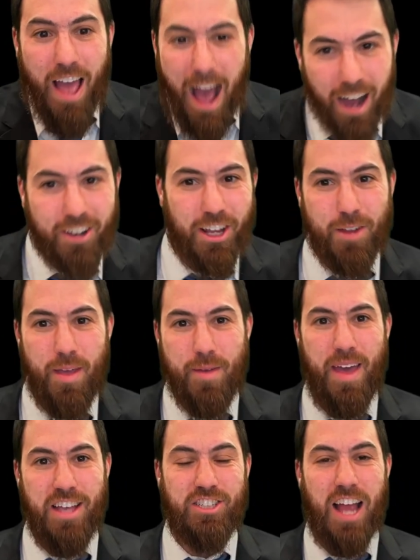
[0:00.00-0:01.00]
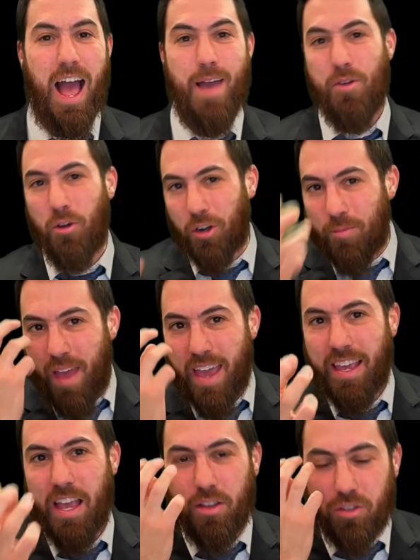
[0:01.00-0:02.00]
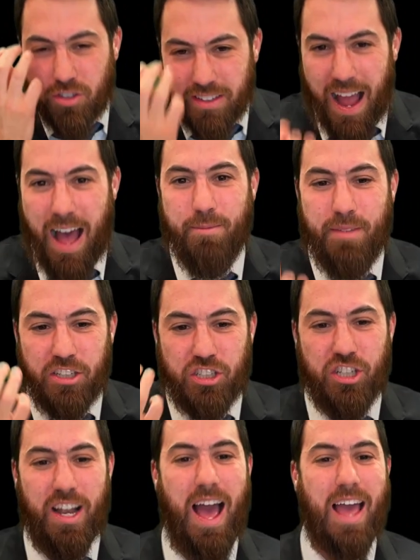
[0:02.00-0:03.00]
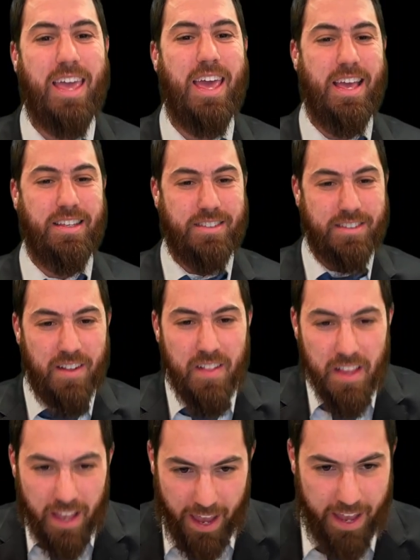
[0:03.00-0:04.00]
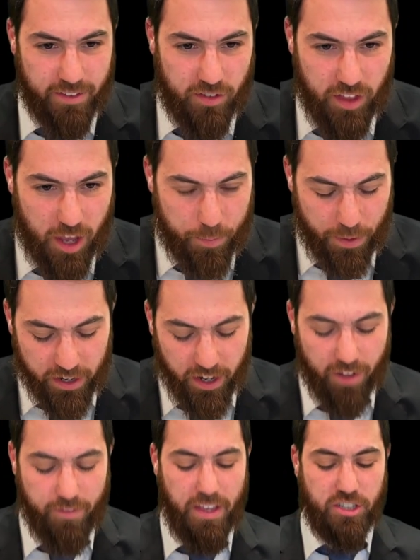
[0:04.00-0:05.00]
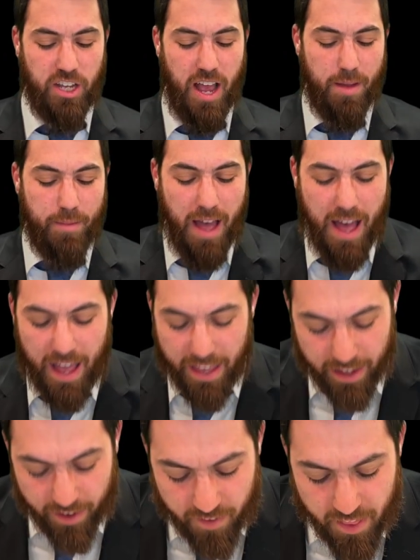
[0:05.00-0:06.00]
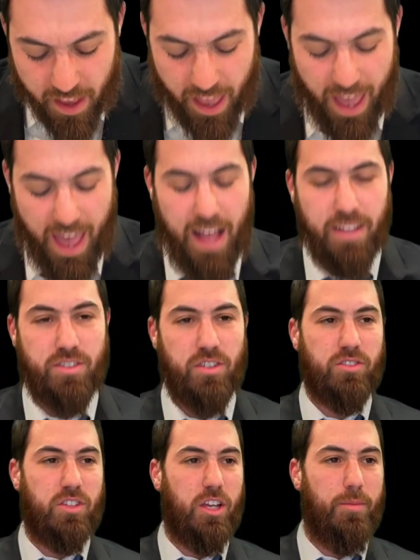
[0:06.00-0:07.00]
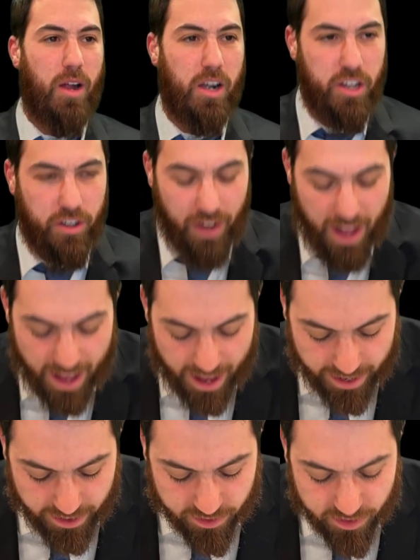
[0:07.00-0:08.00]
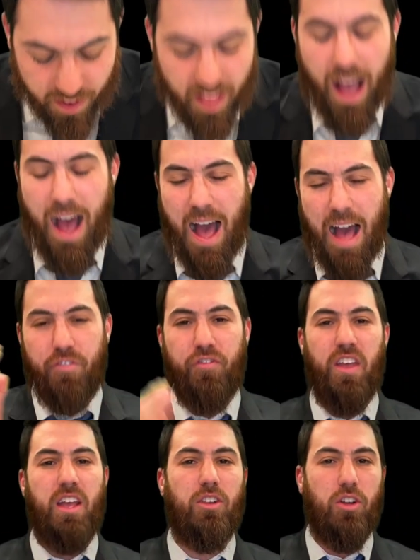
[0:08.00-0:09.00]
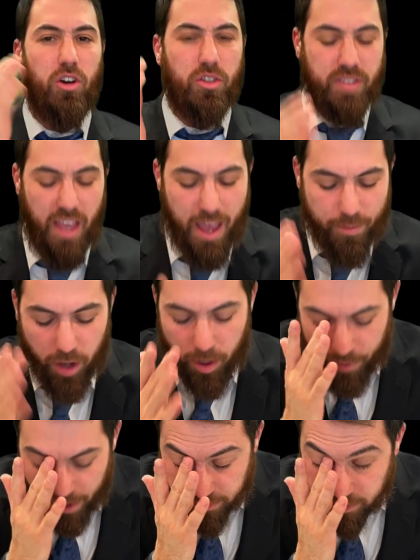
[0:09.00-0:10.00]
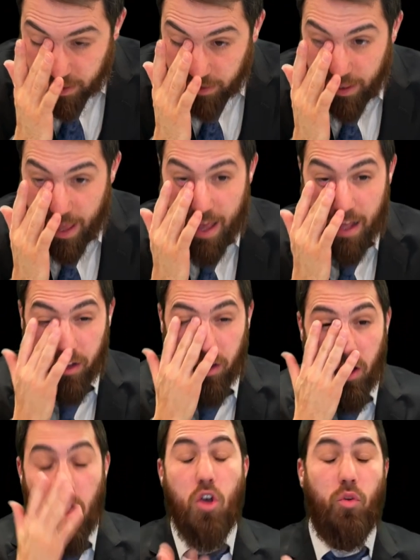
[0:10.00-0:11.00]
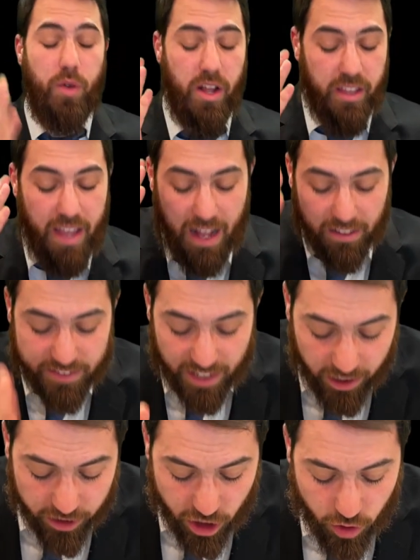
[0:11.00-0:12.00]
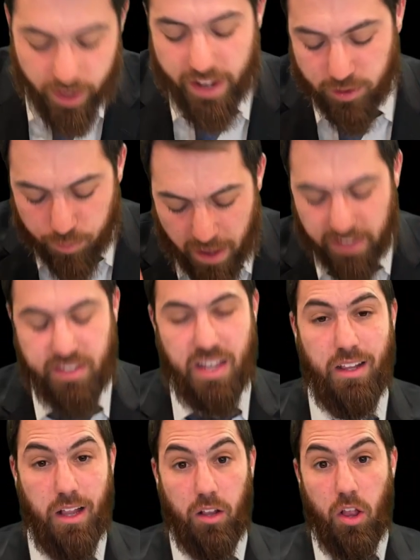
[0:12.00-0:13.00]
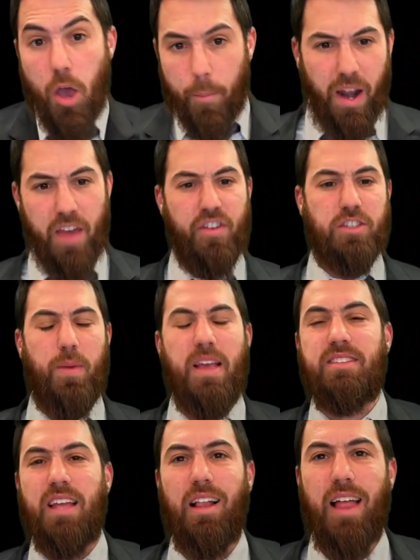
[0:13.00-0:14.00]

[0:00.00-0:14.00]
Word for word: How could it be Beishamai? We're making Stamishnais into the opinion of Beishamai. Answers the Gemara, you're right. Afilu tema Beis Really, I'll tell you, it is Beis But if it's Beis